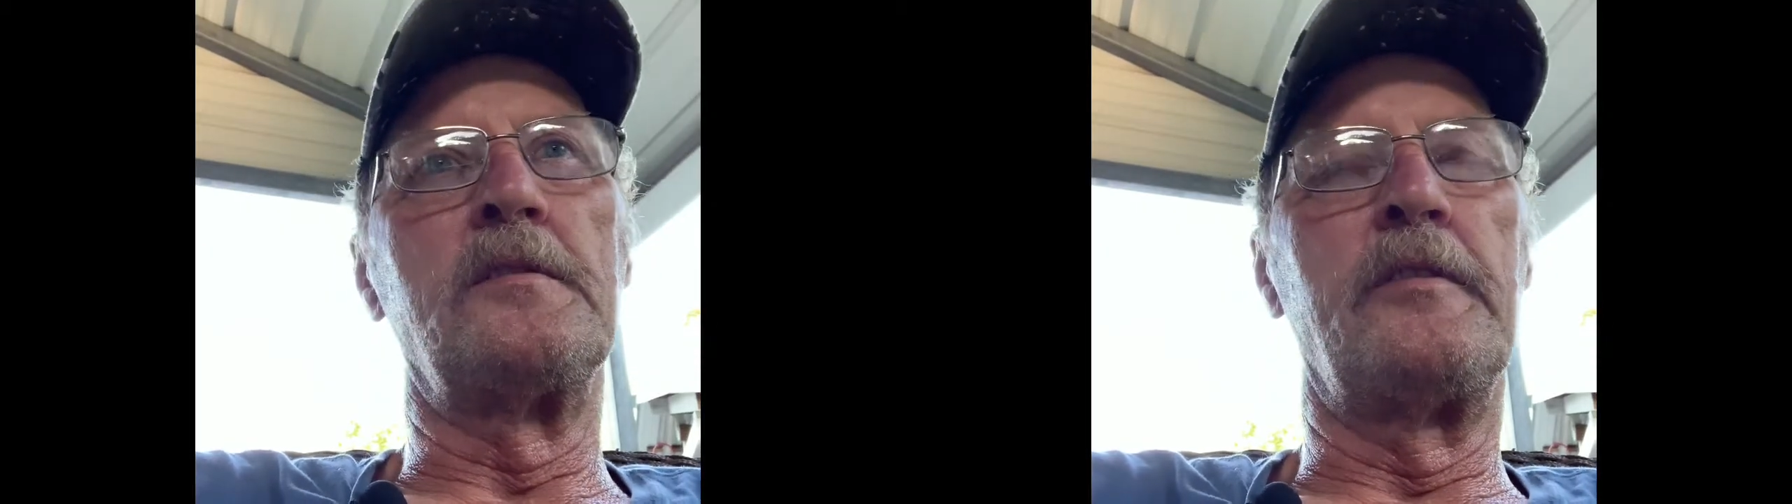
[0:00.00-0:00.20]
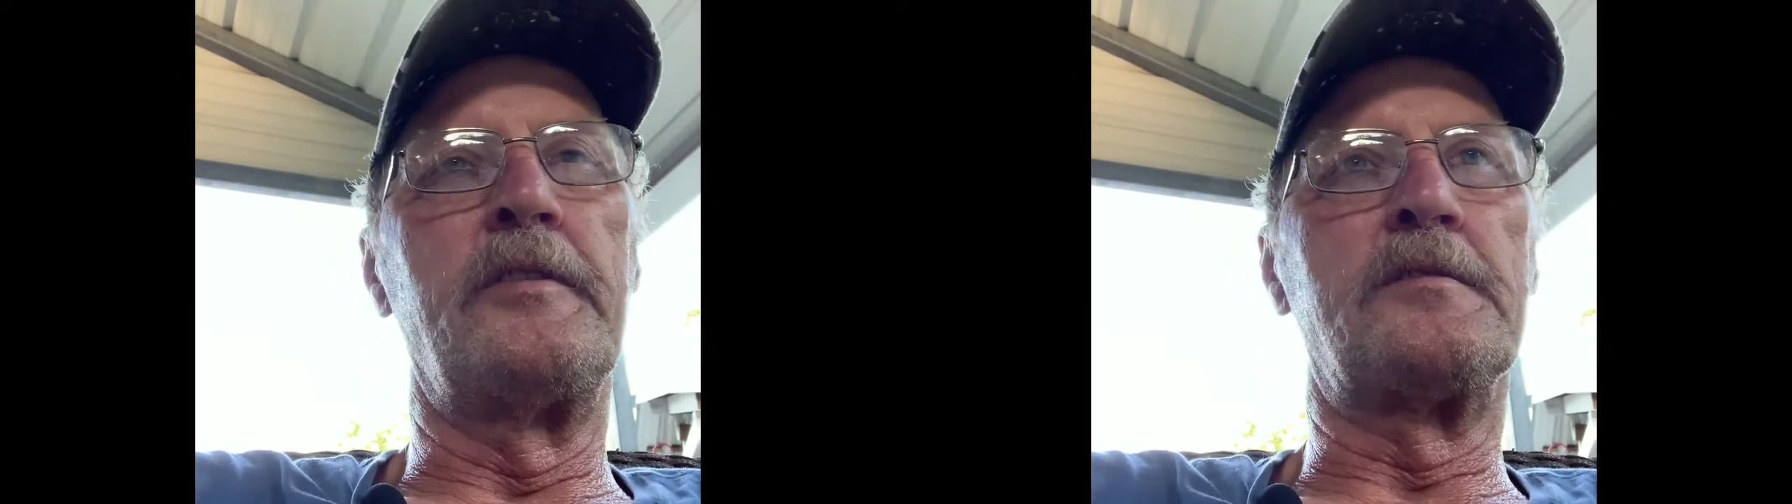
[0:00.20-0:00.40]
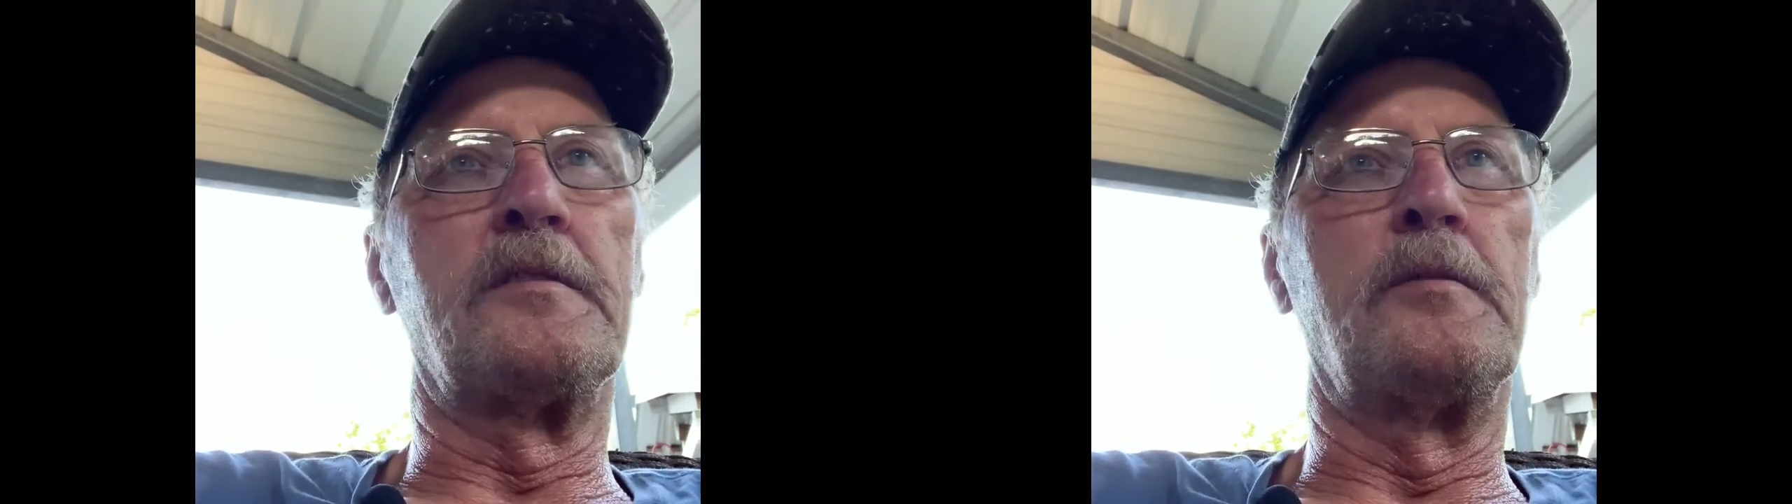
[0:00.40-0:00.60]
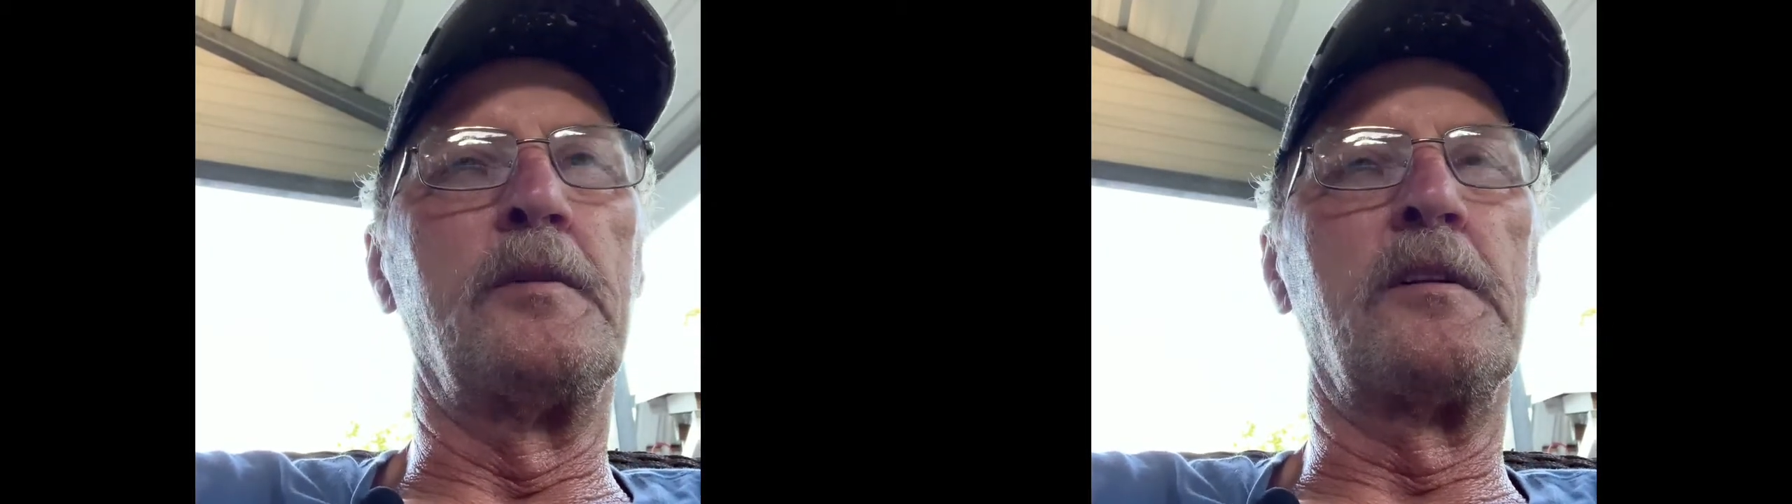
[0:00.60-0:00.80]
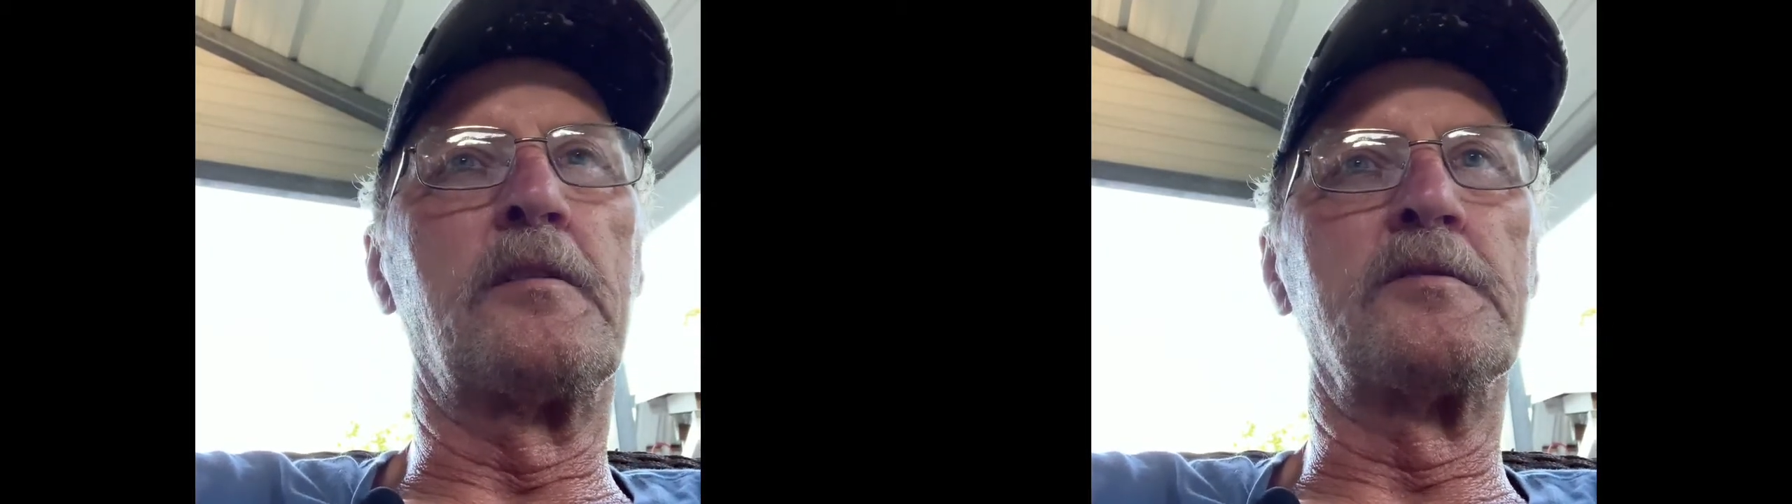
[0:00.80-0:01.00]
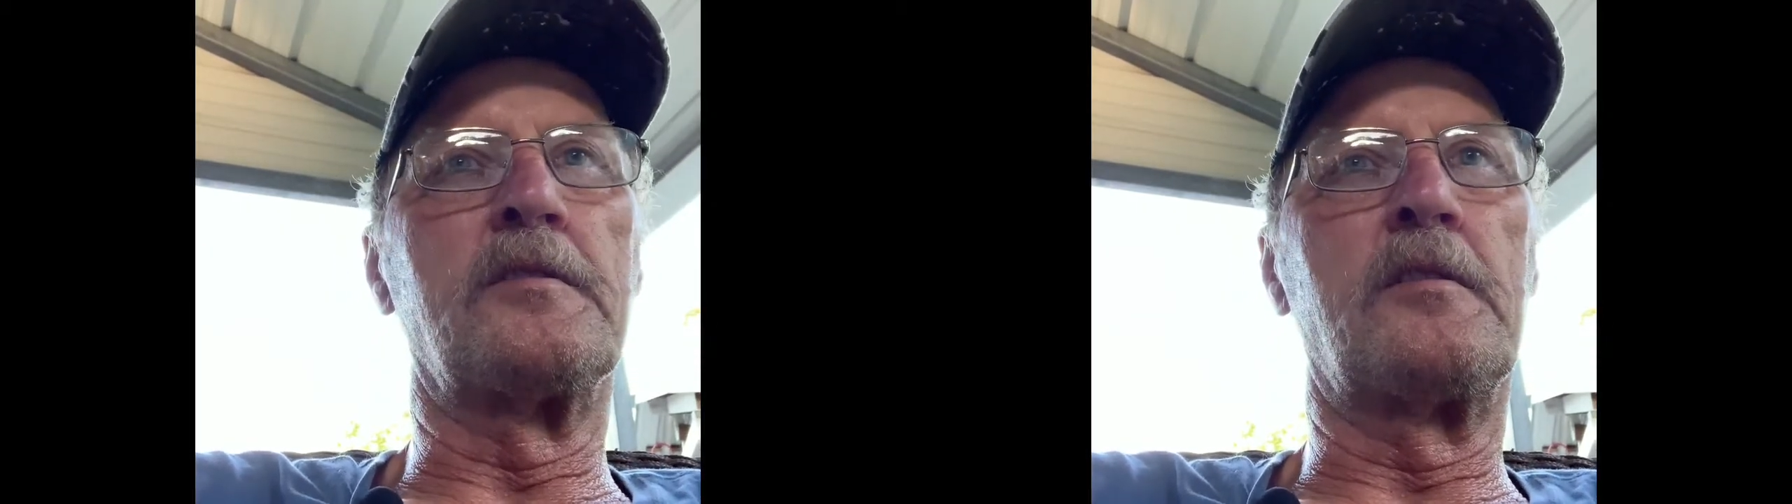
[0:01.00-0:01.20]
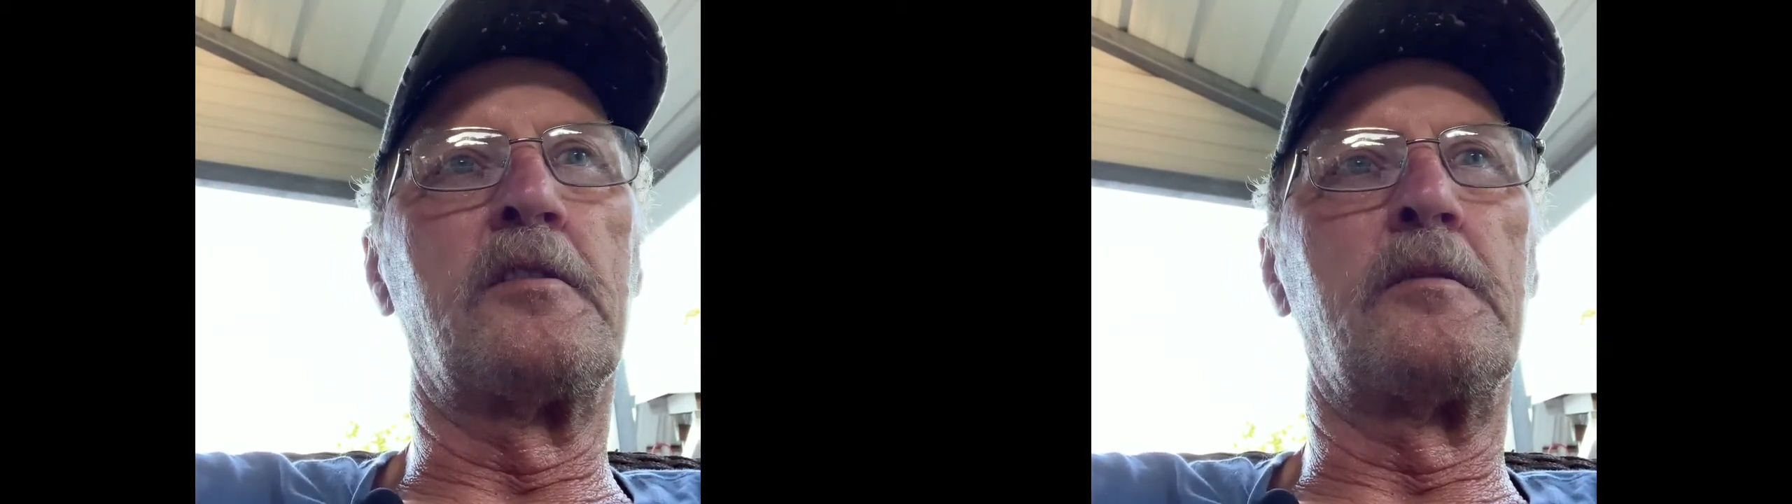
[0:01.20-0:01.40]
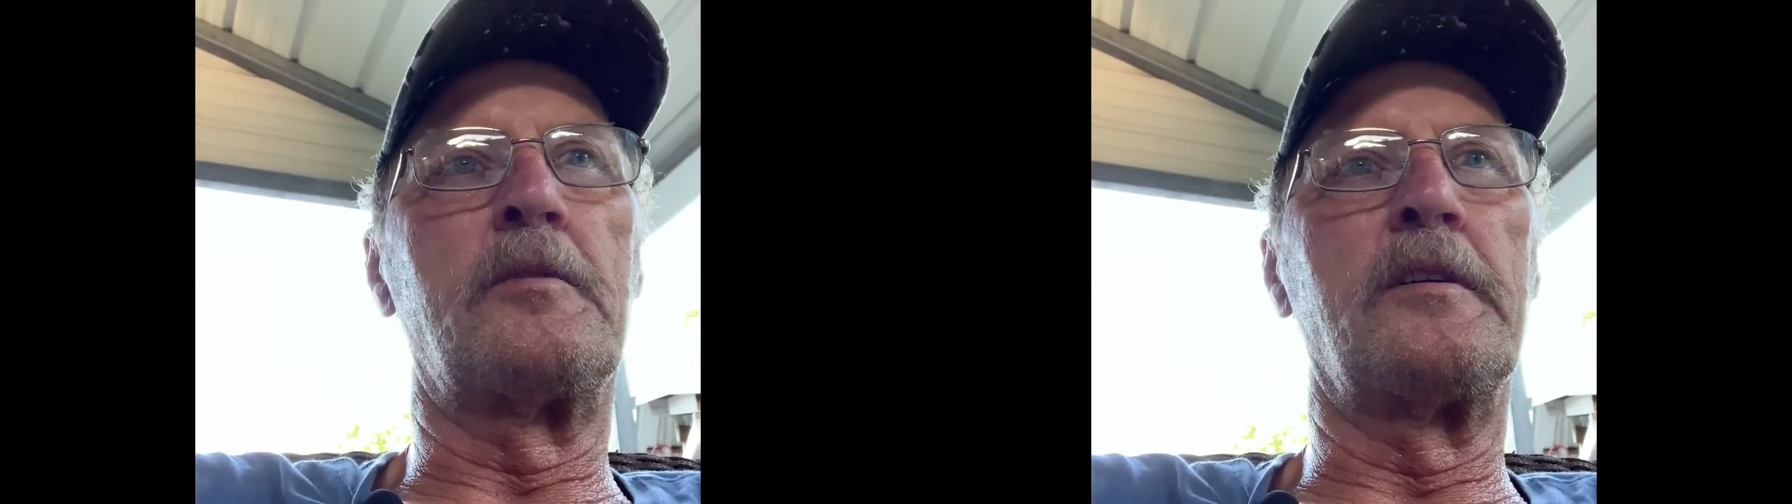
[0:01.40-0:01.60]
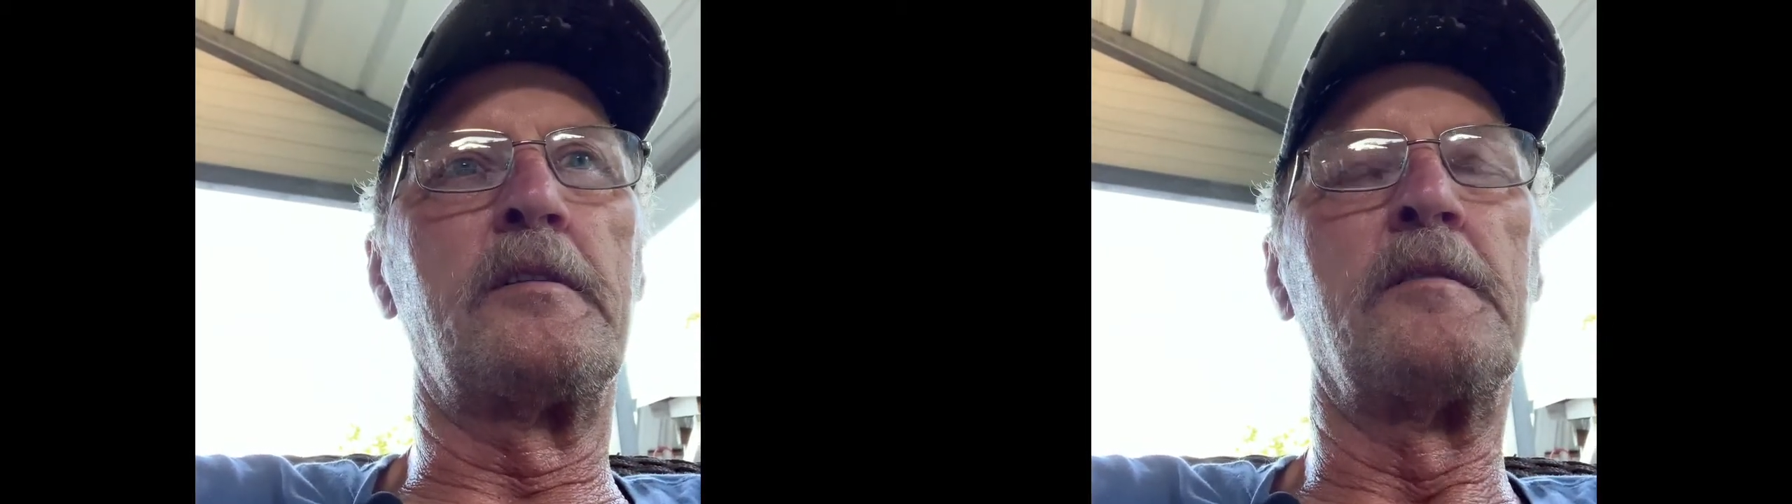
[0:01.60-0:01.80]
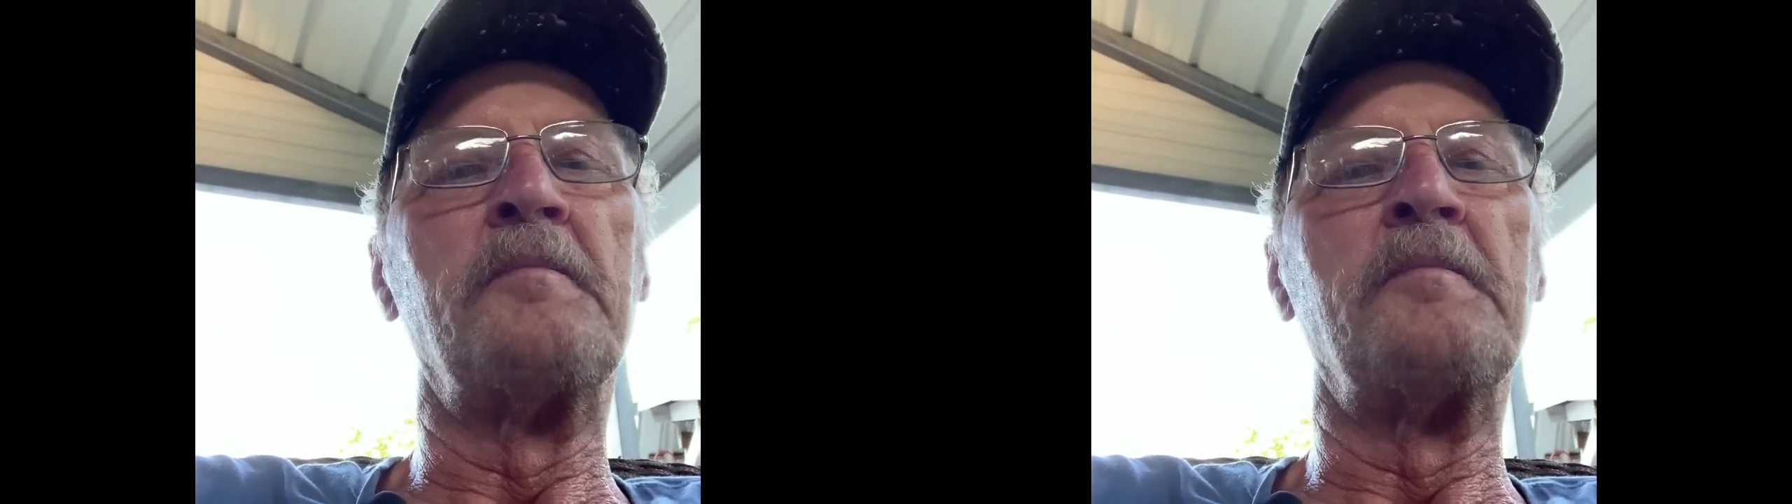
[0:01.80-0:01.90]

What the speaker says: if it's really close to the carburetor.